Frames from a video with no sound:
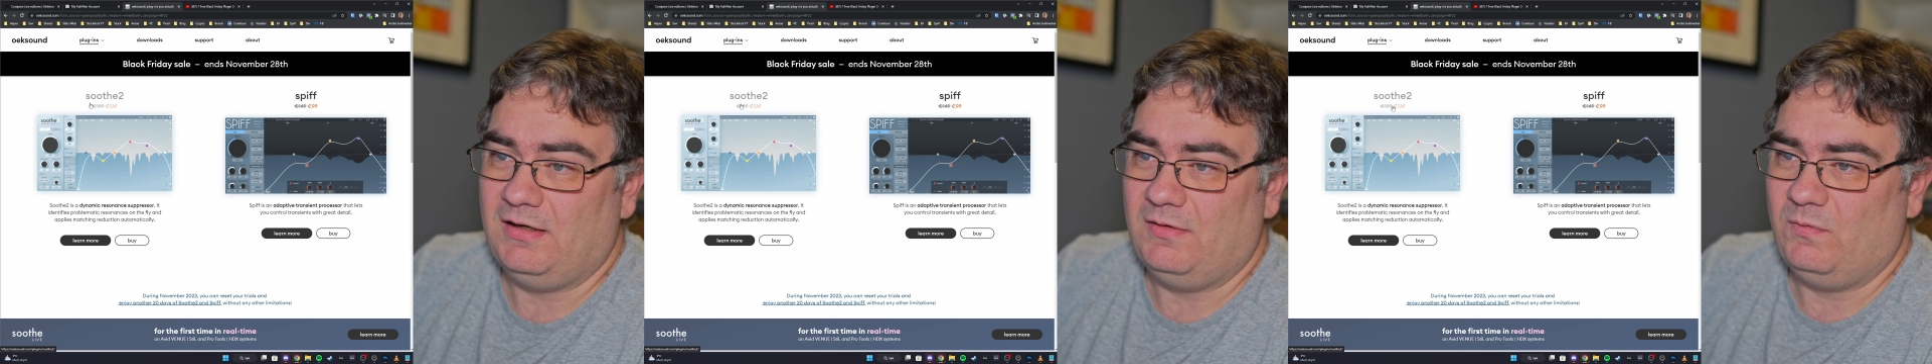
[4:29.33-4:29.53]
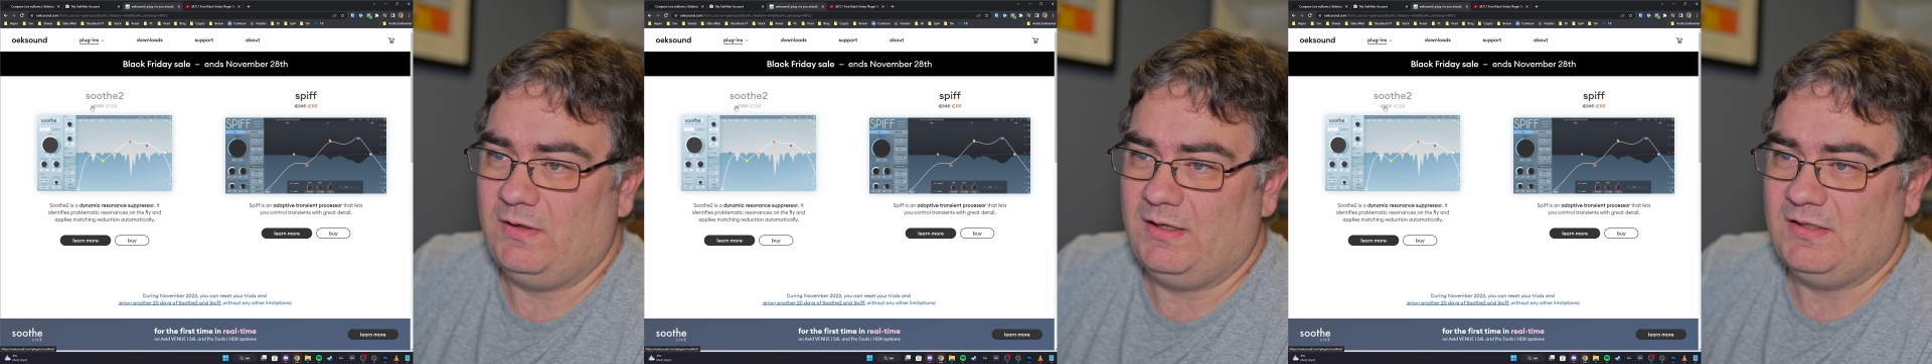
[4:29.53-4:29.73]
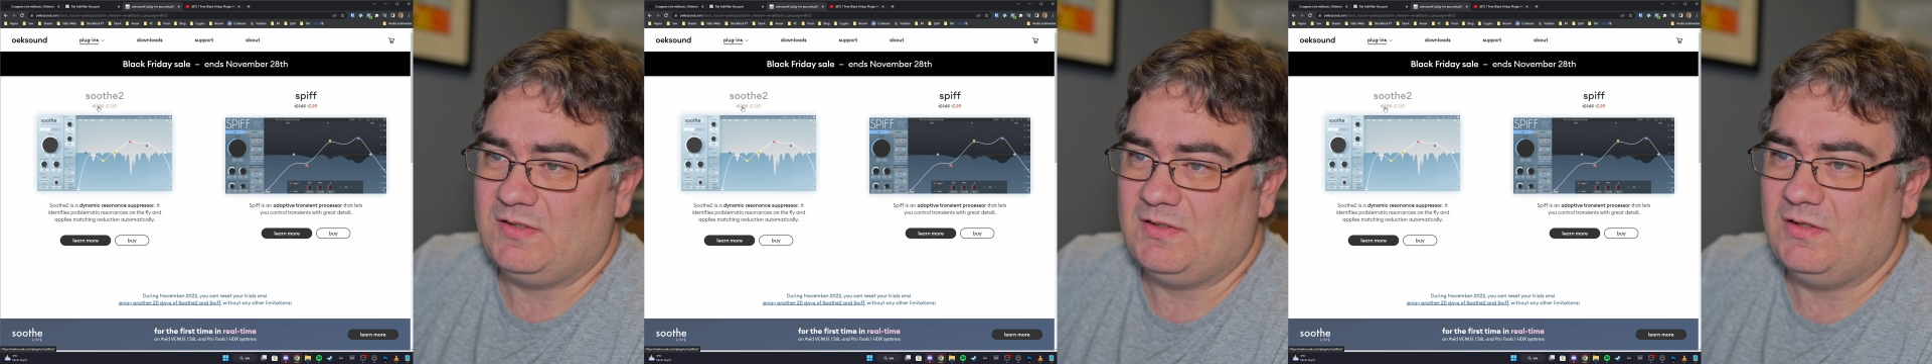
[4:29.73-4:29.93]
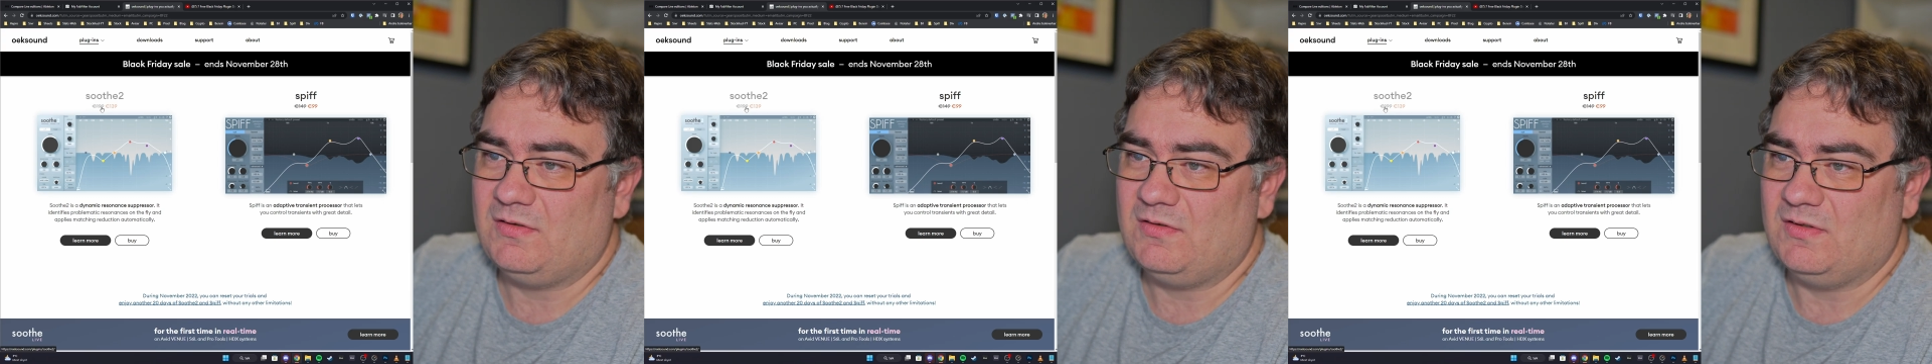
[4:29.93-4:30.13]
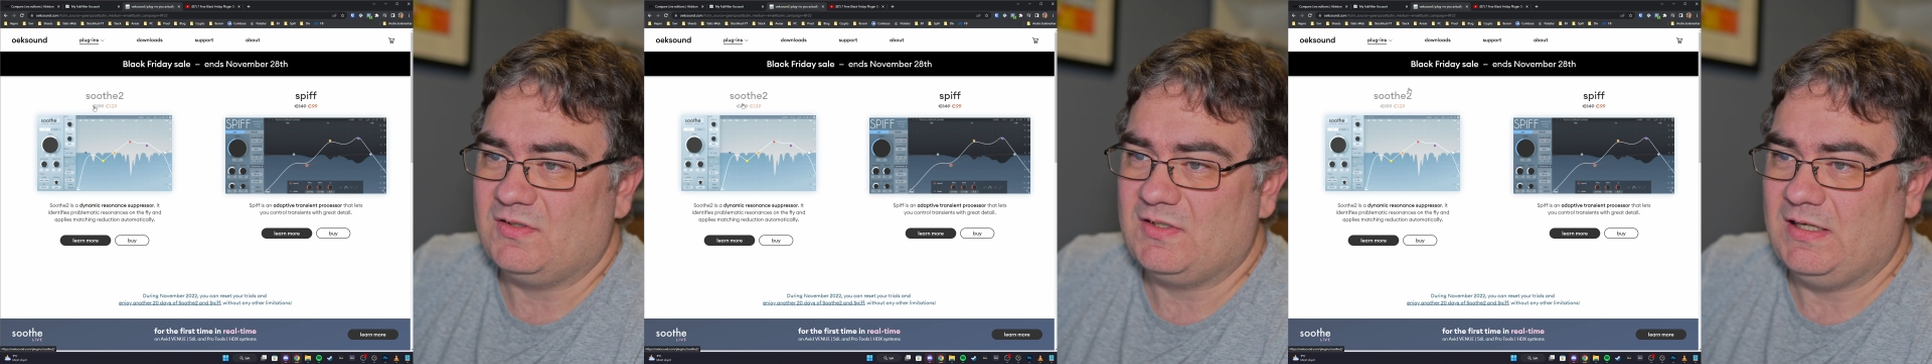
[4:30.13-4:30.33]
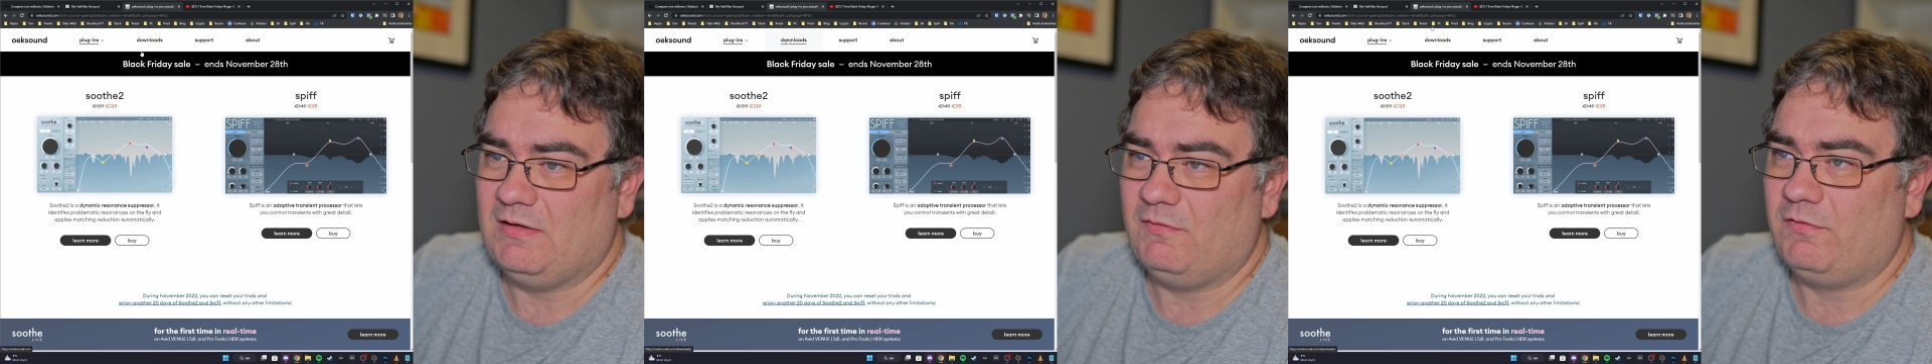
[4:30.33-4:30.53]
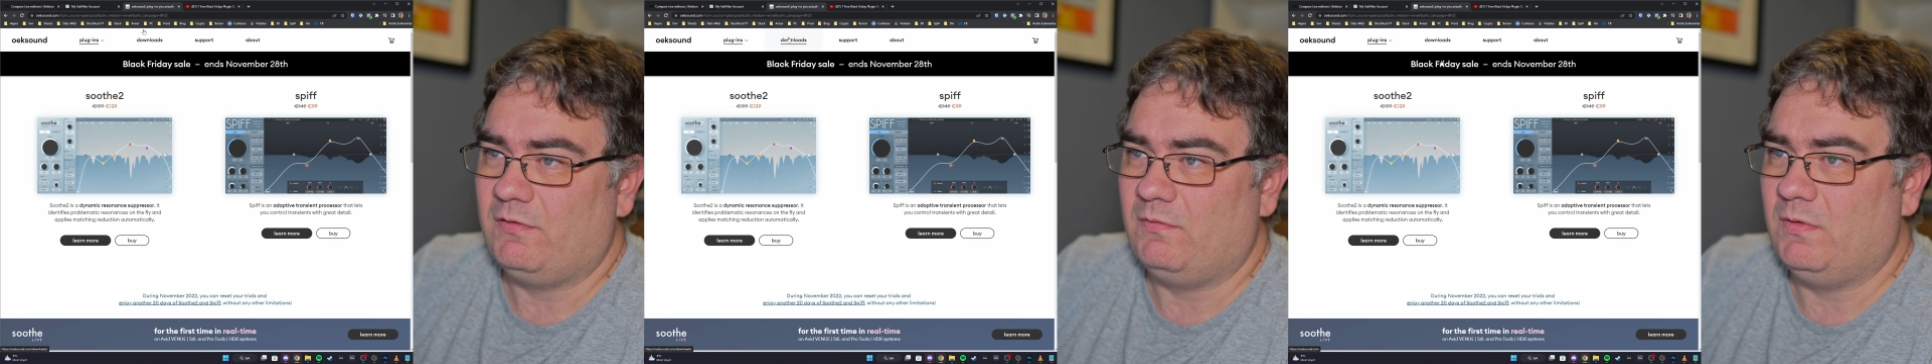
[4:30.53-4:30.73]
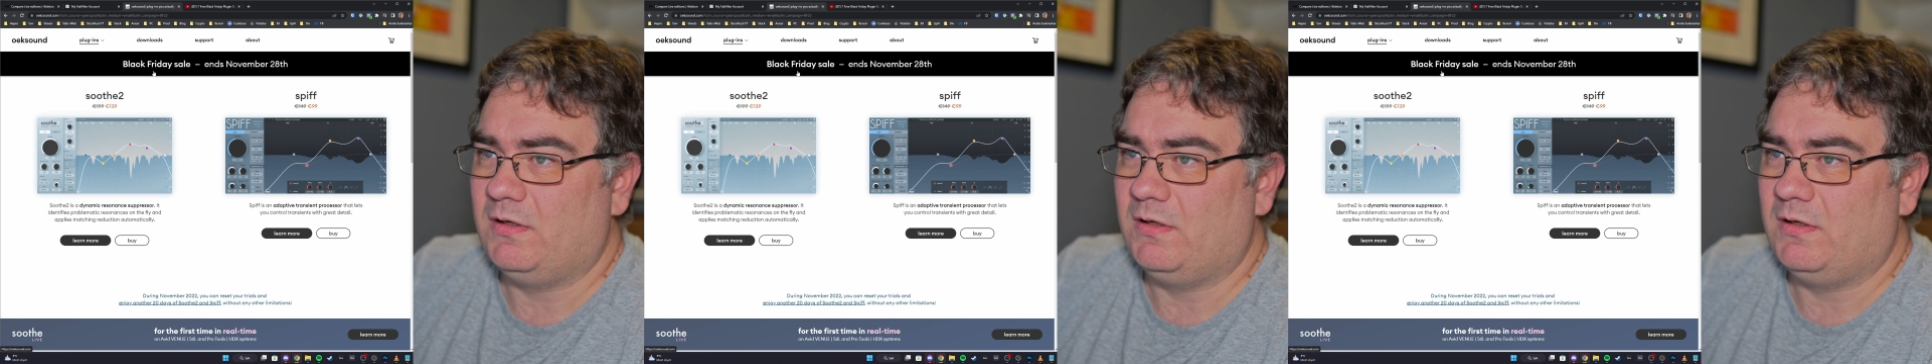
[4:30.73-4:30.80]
when it's not on sale for